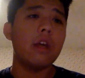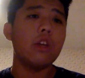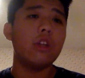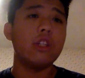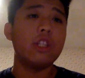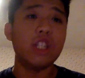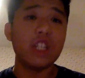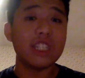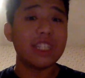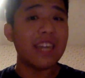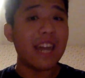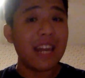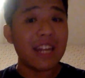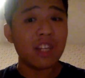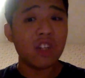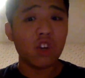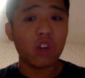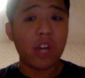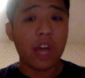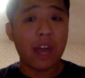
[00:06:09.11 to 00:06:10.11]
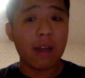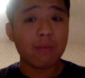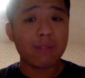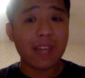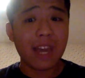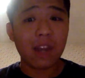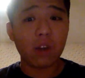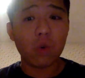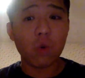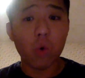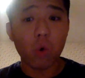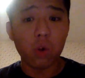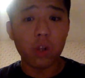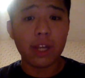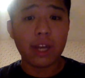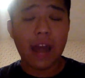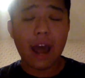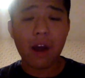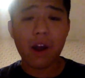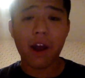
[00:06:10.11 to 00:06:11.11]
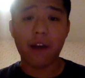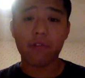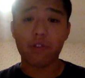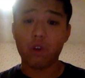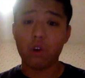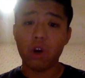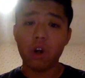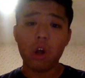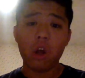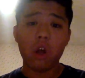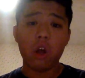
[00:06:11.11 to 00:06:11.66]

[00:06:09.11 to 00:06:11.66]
just getting to your campsite and cooling down after